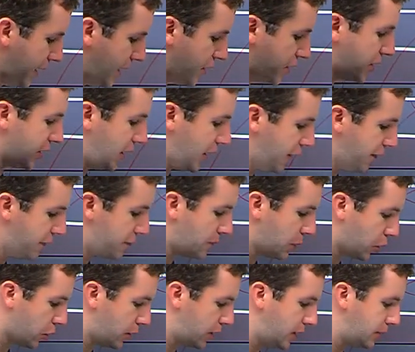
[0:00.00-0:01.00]
If
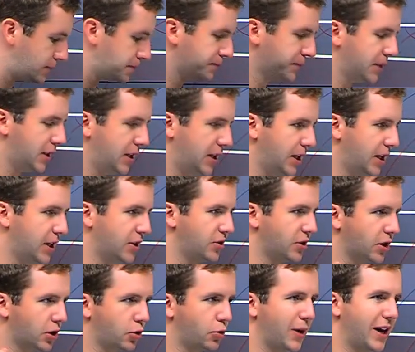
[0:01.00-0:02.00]
Murray is
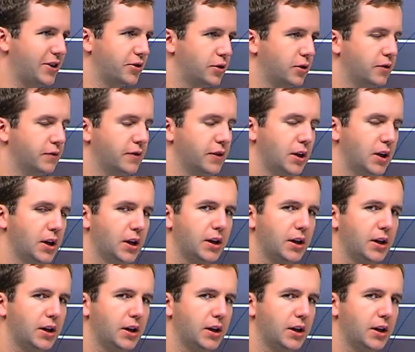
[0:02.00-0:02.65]
aggressive,